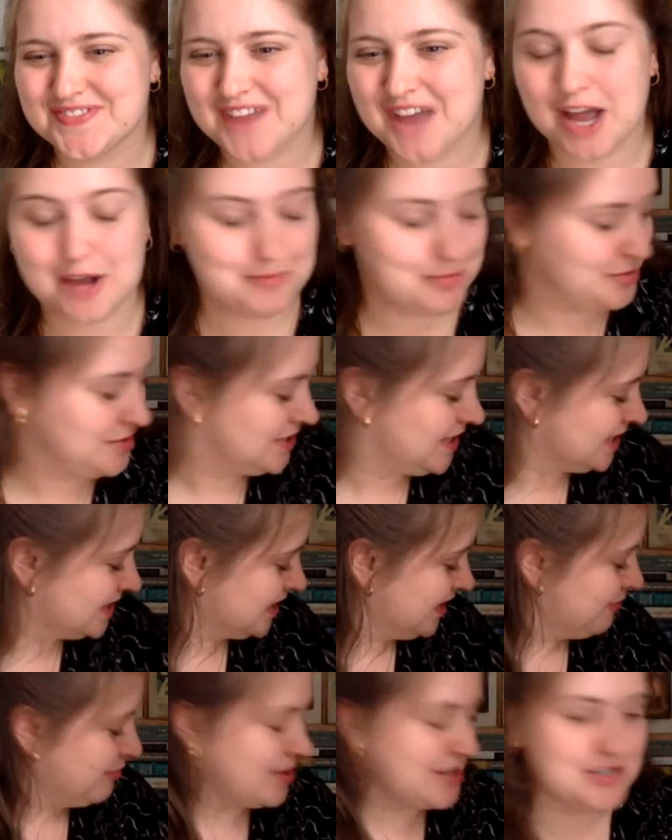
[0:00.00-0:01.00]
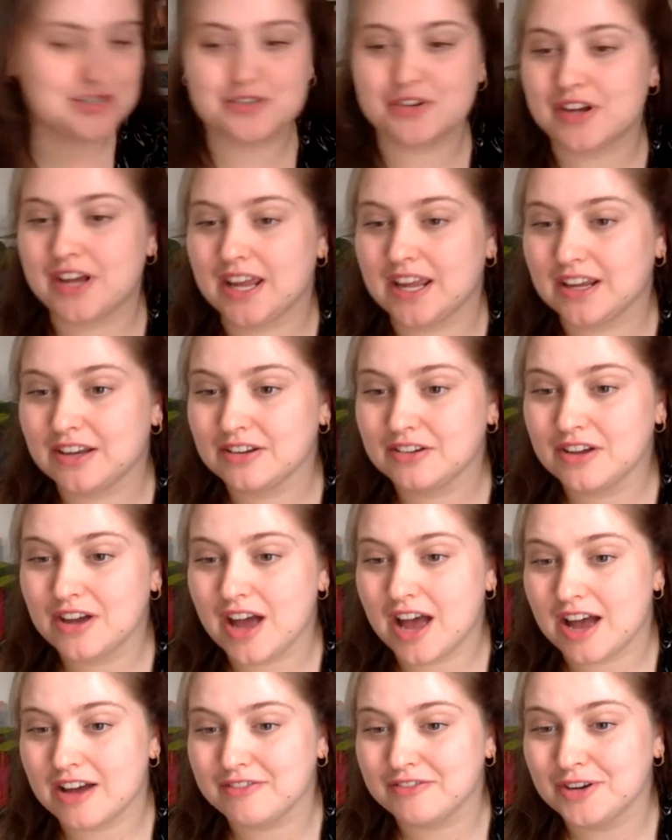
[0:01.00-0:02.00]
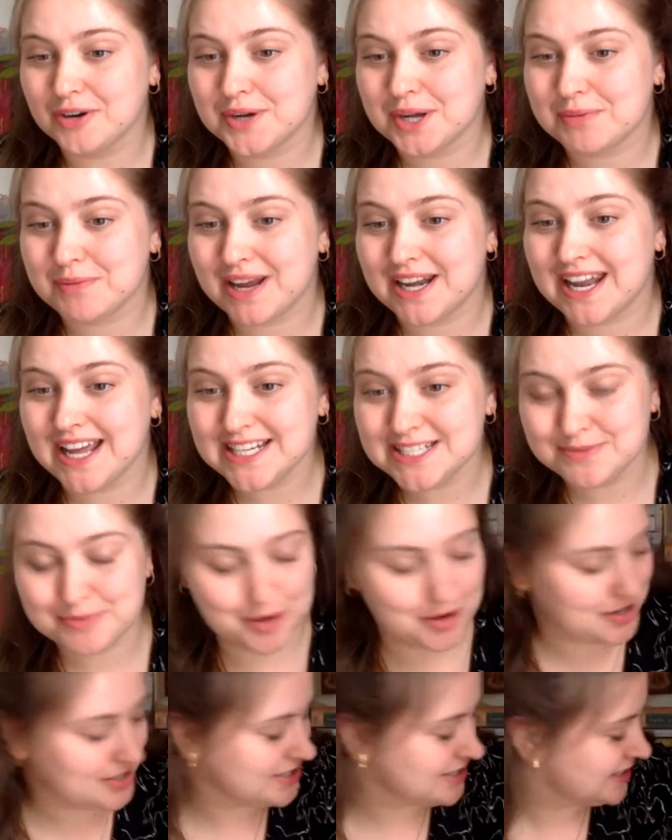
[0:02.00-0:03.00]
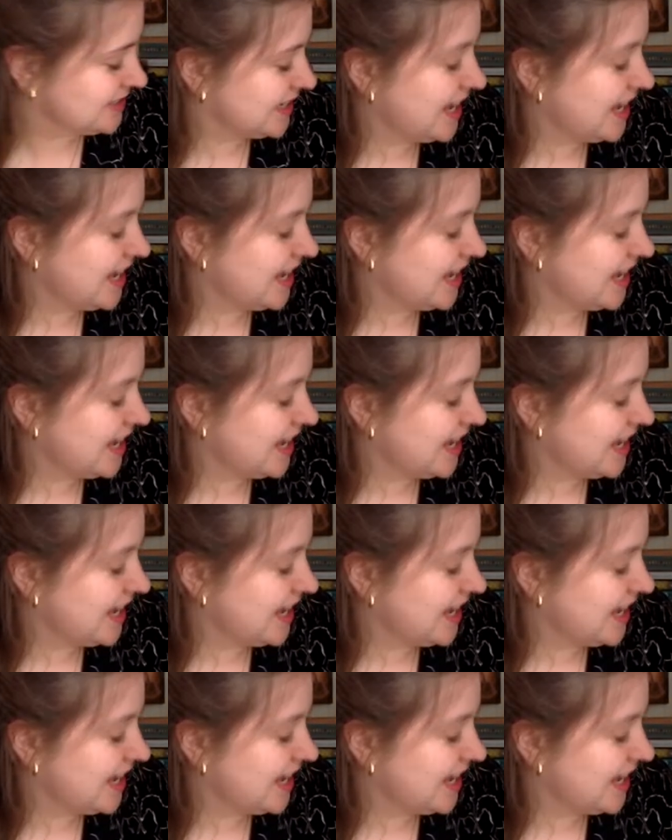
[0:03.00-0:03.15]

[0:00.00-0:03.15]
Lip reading: Amber says they've been enjoying following my Letterboxd.